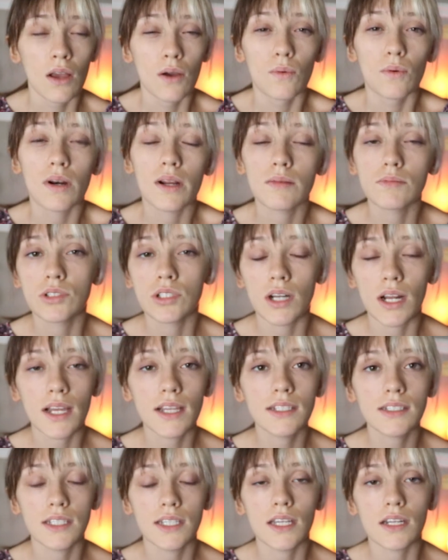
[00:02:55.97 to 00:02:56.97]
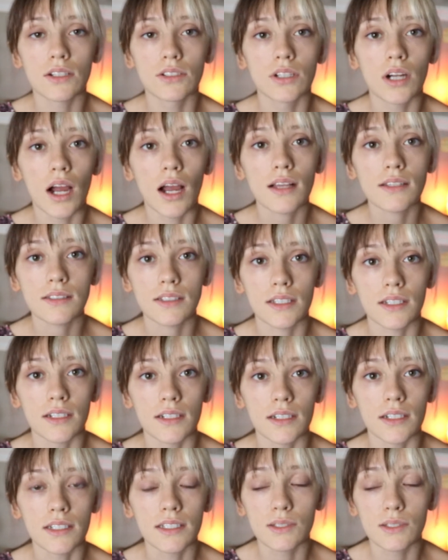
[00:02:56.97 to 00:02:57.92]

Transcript: What I'm trying to get across here